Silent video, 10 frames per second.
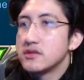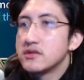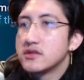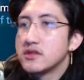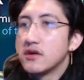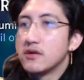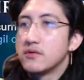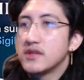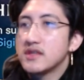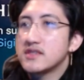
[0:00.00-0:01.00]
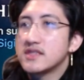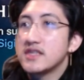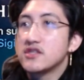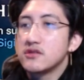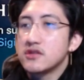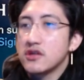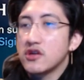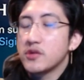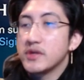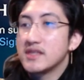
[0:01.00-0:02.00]
So these sigils are going to
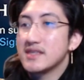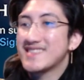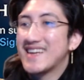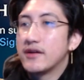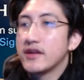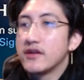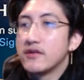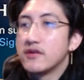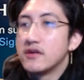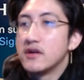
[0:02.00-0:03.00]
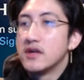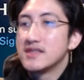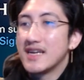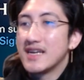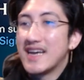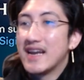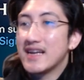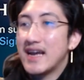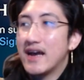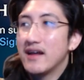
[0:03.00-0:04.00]
be discounting your Titanic
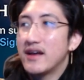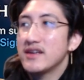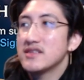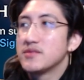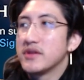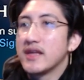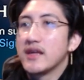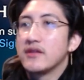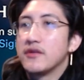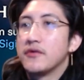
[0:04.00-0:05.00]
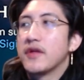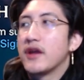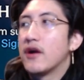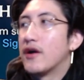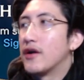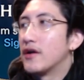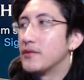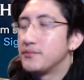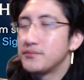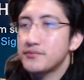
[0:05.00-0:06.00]
allies, but then, you know, they're
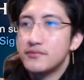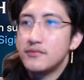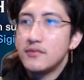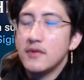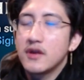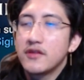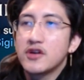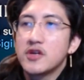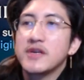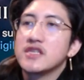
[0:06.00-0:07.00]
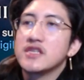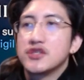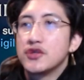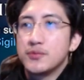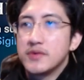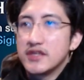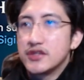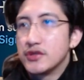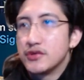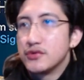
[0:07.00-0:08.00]
going to be consumed as
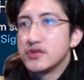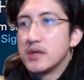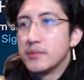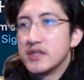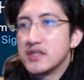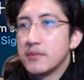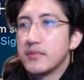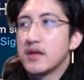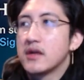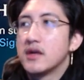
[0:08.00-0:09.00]
soon as you summon something.